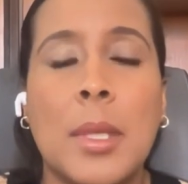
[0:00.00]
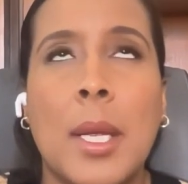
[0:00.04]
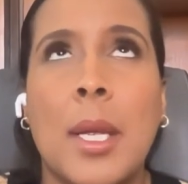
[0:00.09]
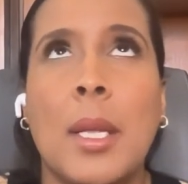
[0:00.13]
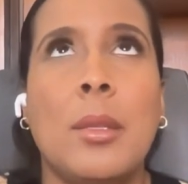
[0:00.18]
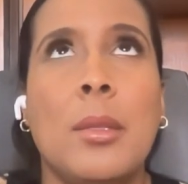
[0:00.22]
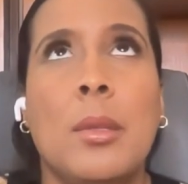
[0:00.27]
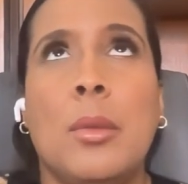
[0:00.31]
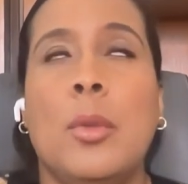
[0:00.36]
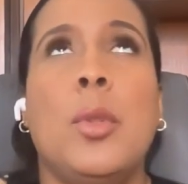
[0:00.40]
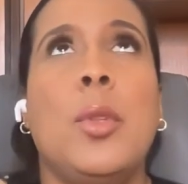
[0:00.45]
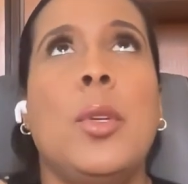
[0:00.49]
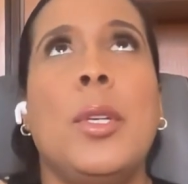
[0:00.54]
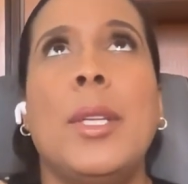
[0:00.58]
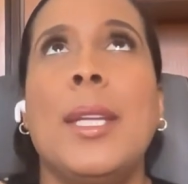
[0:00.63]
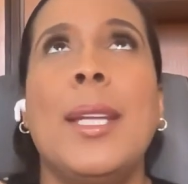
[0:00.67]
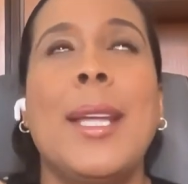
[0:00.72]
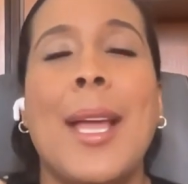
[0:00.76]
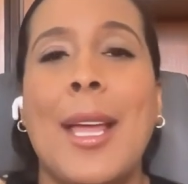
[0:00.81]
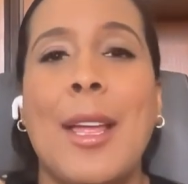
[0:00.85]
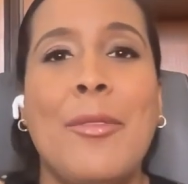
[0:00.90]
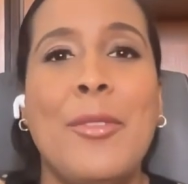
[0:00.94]

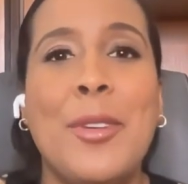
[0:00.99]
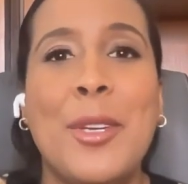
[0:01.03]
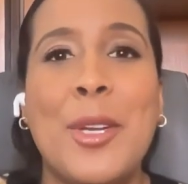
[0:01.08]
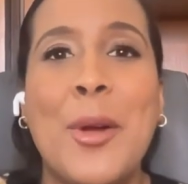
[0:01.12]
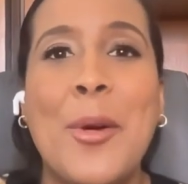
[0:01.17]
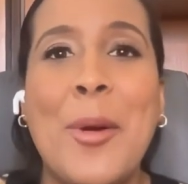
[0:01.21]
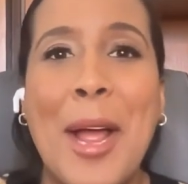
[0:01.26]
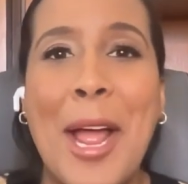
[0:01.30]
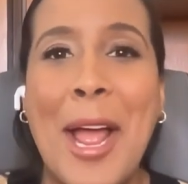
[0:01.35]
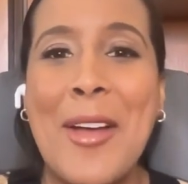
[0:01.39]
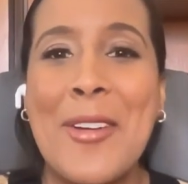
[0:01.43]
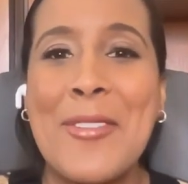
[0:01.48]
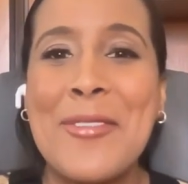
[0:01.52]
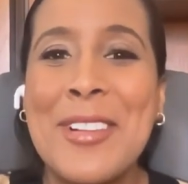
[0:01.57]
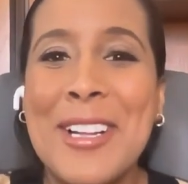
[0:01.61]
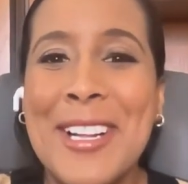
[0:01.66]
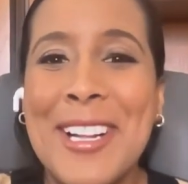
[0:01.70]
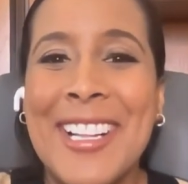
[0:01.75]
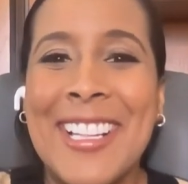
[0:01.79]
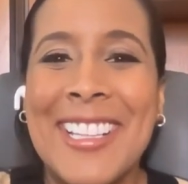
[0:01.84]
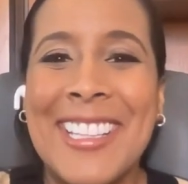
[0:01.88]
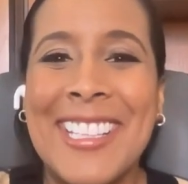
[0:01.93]
looking at if you don't have
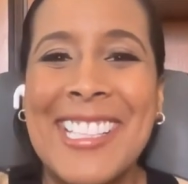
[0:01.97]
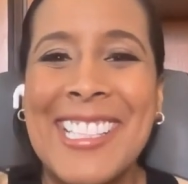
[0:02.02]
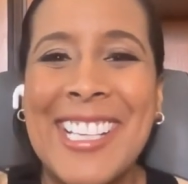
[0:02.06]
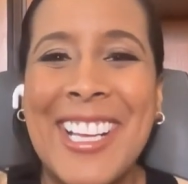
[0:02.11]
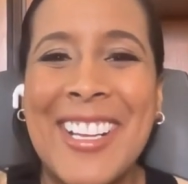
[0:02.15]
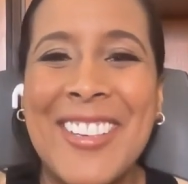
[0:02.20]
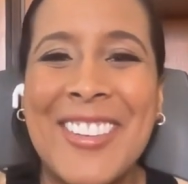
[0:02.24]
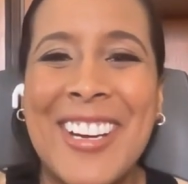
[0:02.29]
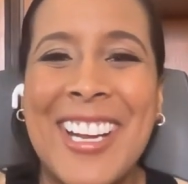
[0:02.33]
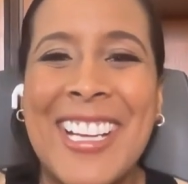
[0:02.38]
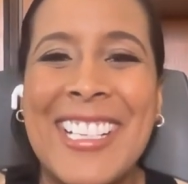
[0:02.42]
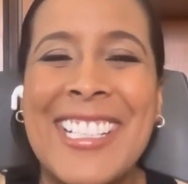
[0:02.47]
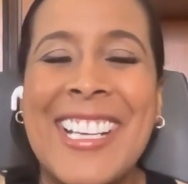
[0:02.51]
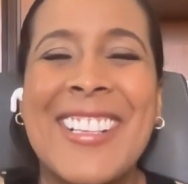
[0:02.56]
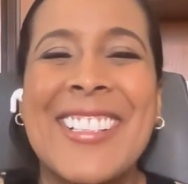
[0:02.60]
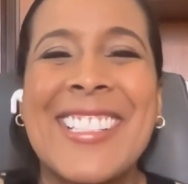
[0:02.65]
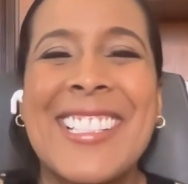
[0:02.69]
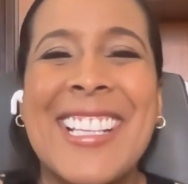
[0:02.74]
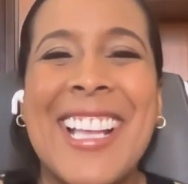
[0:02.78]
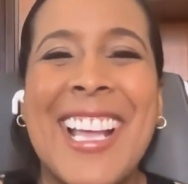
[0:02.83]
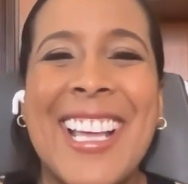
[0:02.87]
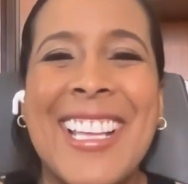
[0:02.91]
the sunrise
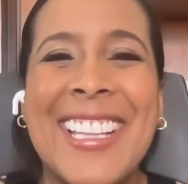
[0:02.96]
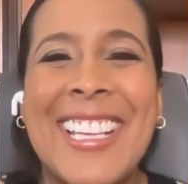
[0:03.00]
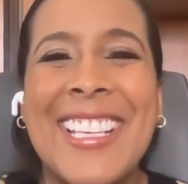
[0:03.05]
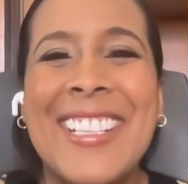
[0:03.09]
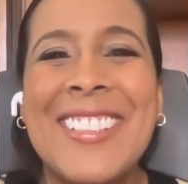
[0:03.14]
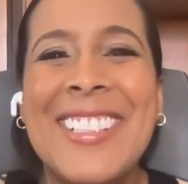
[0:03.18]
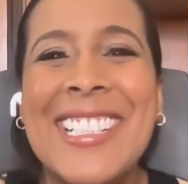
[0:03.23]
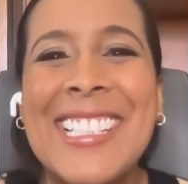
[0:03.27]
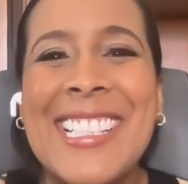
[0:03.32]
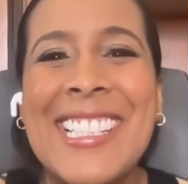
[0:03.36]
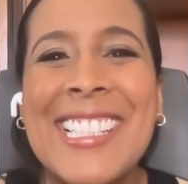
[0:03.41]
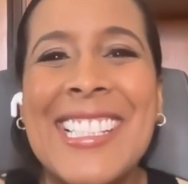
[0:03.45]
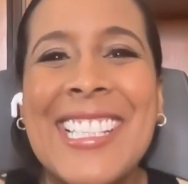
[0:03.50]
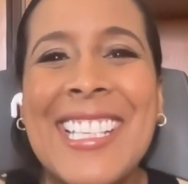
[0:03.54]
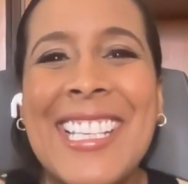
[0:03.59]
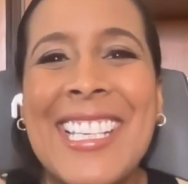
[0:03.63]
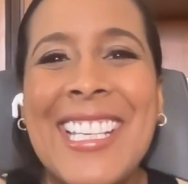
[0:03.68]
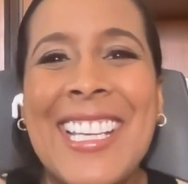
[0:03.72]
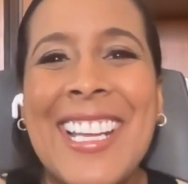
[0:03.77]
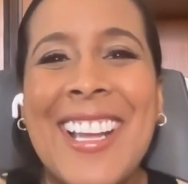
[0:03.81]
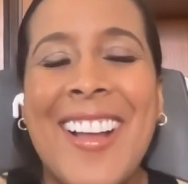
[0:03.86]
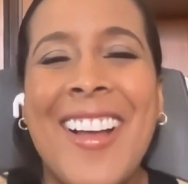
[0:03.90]
outside that you can
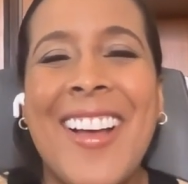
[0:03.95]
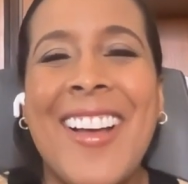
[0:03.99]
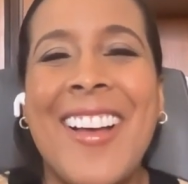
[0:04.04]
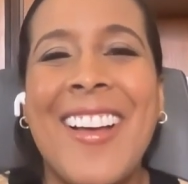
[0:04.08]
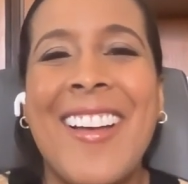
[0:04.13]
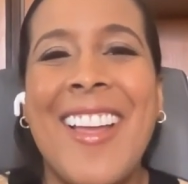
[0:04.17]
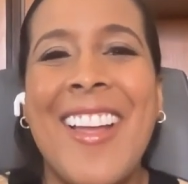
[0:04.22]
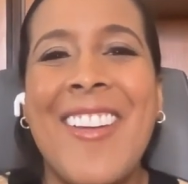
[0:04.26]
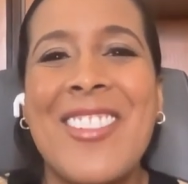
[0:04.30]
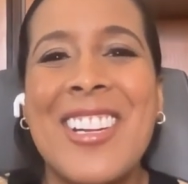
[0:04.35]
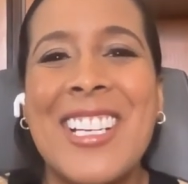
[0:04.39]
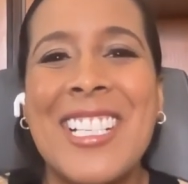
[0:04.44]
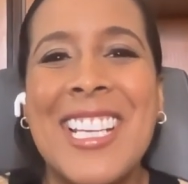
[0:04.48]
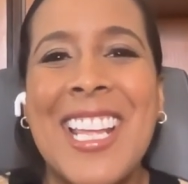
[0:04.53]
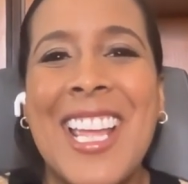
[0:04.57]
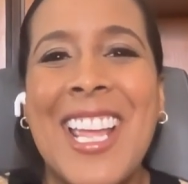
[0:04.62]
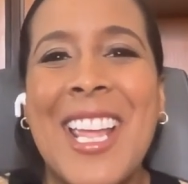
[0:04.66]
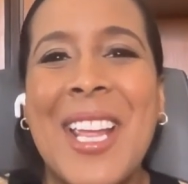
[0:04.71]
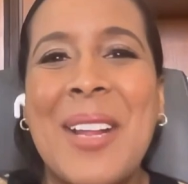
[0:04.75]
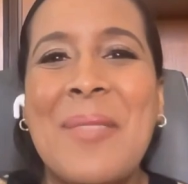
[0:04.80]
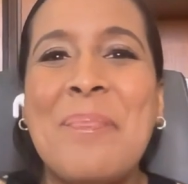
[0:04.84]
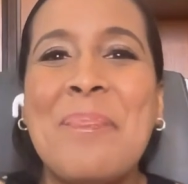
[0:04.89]
see uh, every
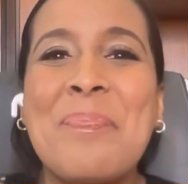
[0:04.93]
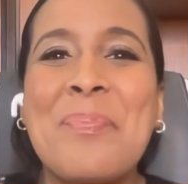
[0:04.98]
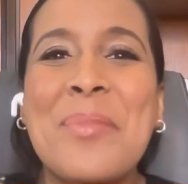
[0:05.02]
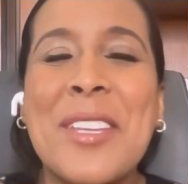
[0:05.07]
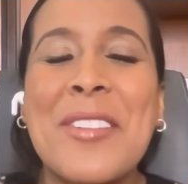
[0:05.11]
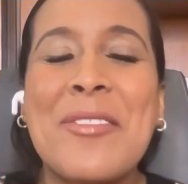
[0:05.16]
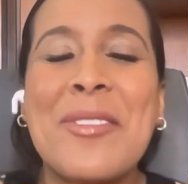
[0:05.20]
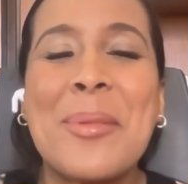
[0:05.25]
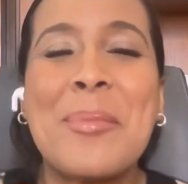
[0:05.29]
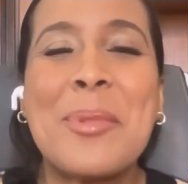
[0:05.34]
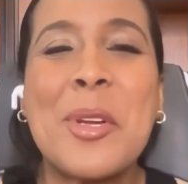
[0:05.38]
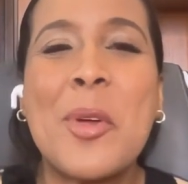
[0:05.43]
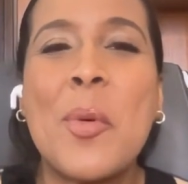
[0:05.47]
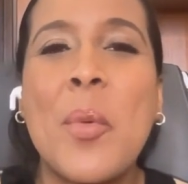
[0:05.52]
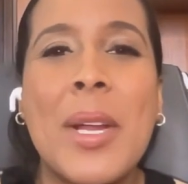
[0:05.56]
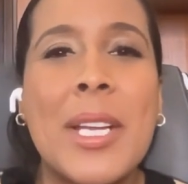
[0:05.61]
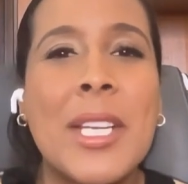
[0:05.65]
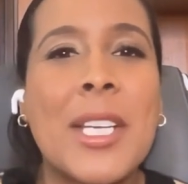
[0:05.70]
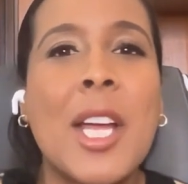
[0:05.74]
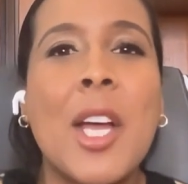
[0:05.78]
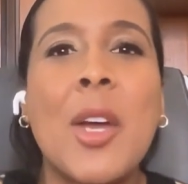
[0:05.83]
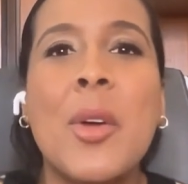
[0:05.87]
day from your
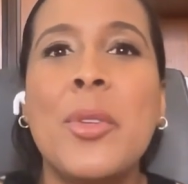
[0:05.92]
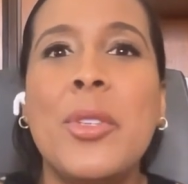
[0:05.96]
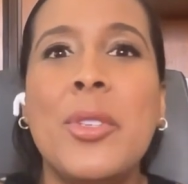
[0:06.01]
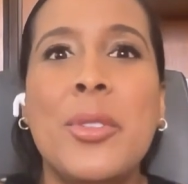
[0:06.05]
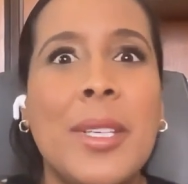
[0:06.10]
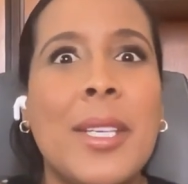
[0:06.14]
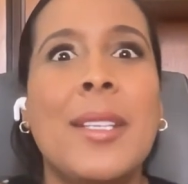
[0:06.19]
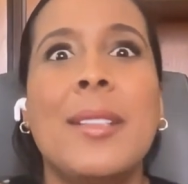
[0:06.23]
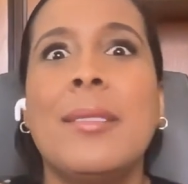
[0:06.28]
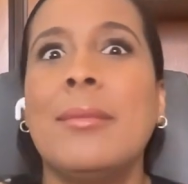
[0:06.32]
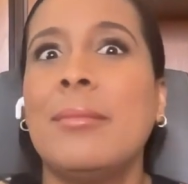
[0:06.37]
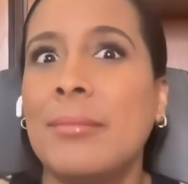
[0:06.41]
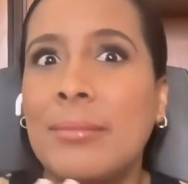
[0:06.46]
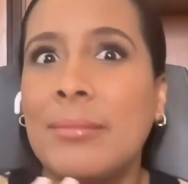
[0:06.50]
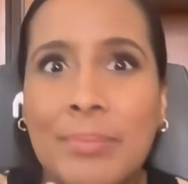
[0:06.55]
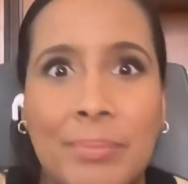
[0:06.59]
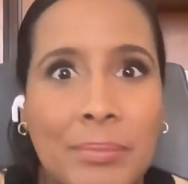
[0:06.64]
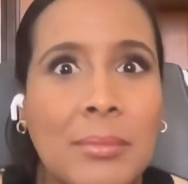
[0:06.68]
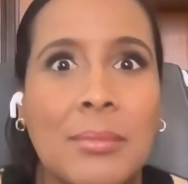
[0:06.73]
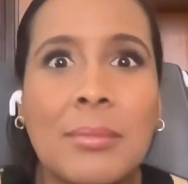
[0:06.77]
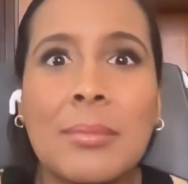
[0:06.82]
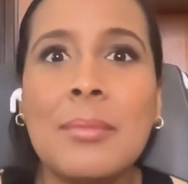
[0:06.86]
window, you can,
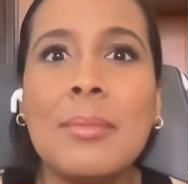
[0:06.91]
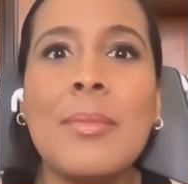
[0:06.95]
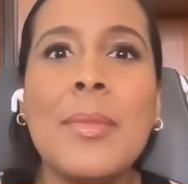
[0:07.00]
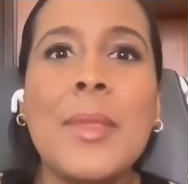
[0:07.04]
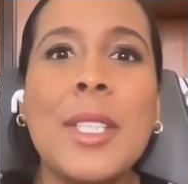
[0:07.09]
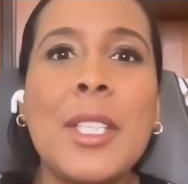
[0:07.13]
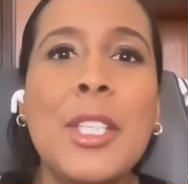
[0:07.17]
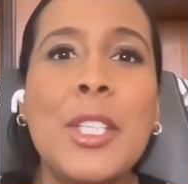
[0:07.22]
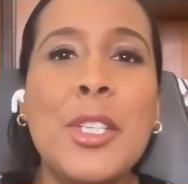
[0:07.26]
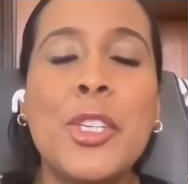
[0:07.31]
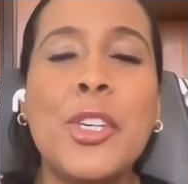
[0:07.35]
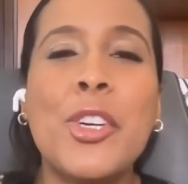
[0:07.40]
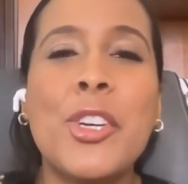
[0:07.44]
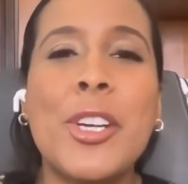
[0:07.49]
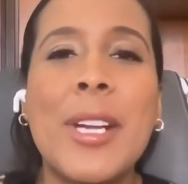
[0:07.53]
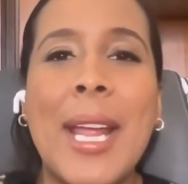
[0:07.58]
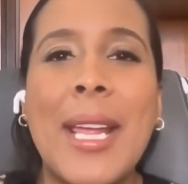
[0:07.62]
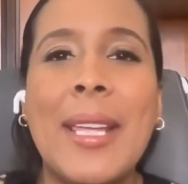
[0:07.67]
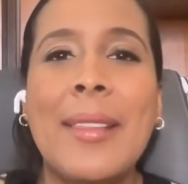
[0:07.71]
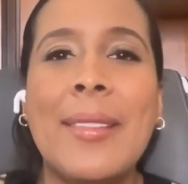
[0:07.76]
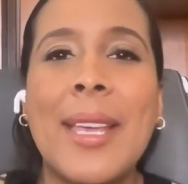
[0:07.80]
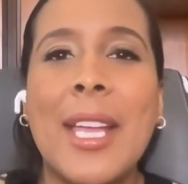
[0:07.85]
you know,
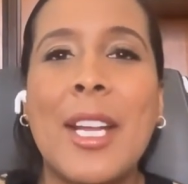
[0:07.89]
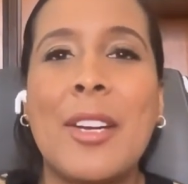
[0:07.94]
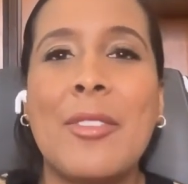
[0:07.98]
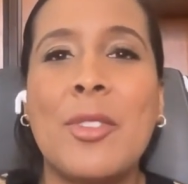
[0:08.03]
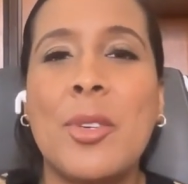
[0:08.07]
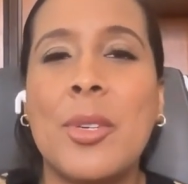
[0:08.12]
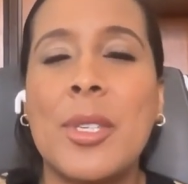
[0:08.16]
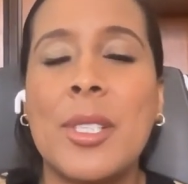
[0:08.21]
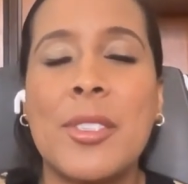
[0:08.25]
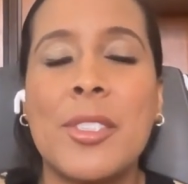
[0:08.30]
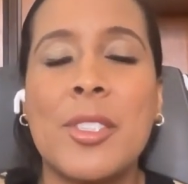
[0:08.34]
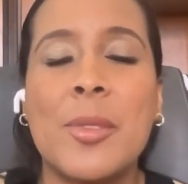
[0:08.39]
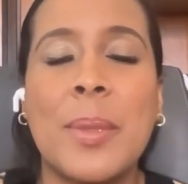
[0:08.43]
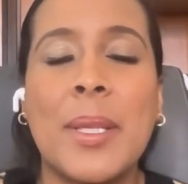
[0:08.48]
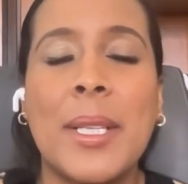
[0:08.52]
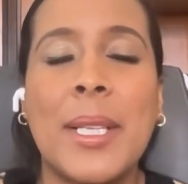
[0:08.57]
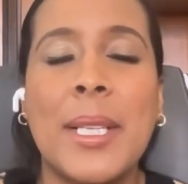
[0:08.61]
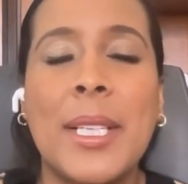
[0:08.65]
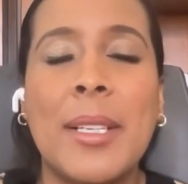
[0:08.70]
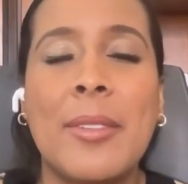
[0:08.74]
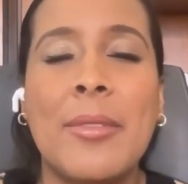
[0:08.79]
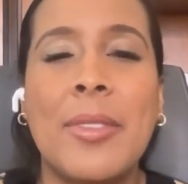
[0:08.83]
create that. Of course, there's
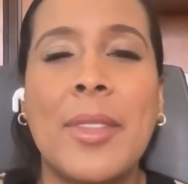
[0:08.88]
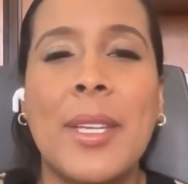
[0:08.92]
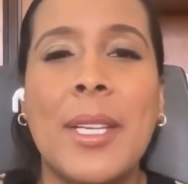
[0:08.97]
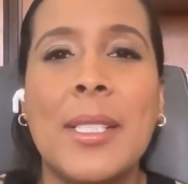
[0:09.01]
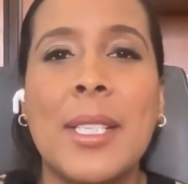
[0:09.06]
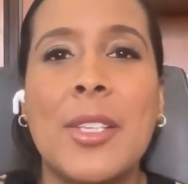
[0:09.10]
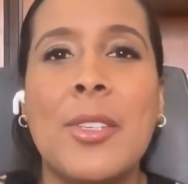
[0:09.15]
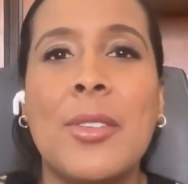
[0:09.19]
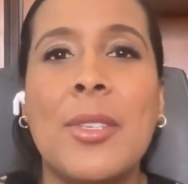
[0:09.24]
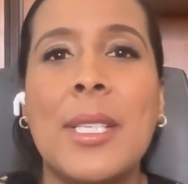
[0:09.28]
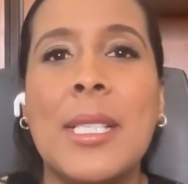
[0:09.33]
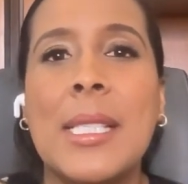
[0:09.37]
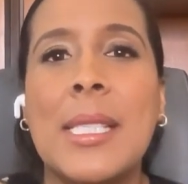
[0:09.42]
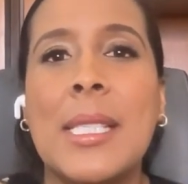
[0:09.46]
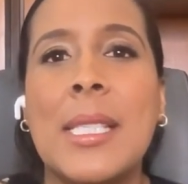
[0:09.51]
plenty of things that you can see